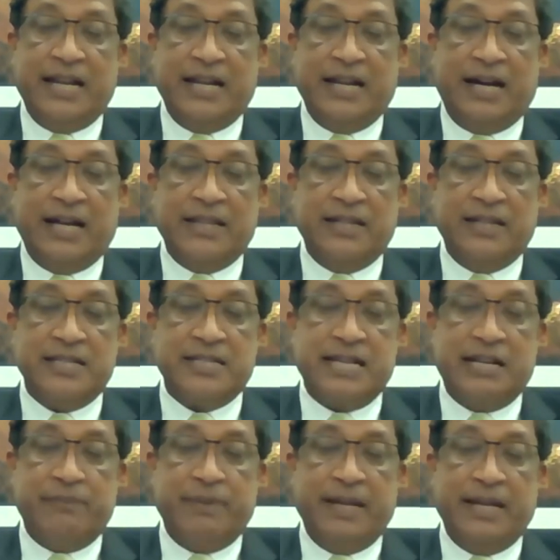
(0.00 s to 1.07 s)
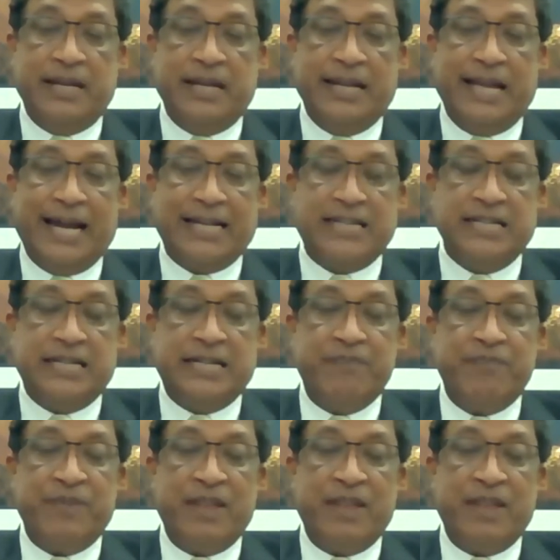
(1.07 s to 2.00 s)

and others had been enacted,